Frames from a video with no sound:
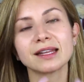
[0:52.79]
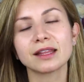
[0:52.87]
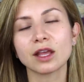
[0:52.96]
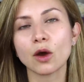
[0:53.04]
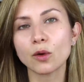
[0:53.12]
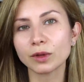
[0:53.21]

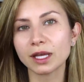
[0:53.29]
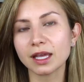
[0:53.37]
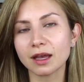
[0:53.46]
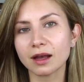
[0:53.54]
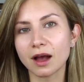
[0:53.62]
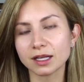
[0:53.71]
The
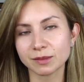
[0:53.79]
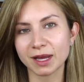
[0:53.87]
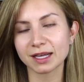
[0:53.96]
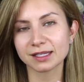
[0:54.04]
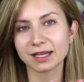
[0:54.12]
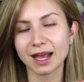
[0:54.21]
only
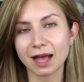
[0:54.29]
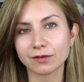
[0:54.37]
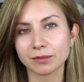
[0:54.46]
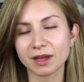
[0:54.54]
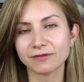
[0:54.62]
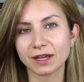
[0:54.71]
cosmetics that I have
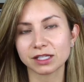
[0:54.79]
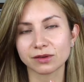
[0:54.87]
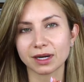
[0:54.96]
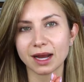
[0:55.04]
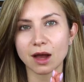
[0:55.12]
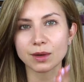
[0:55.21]
on my face
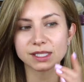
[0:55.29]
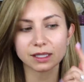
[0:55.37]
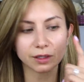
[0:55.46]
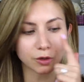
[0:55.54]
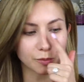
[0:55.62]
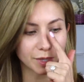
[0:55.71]
right now is a
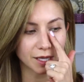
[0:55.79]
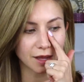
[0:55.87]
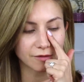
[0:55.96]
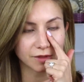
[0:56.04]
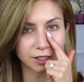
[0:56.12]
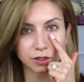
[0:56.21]
little bit
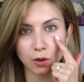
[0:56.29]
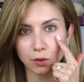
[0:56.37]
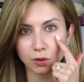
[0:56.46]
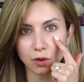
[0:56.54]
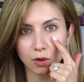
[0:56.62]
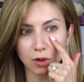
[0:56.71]
of the
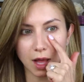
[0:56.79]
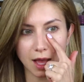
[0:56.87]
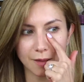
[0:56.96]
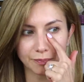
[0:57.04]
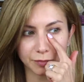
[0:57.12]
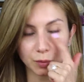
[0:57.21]
Total um,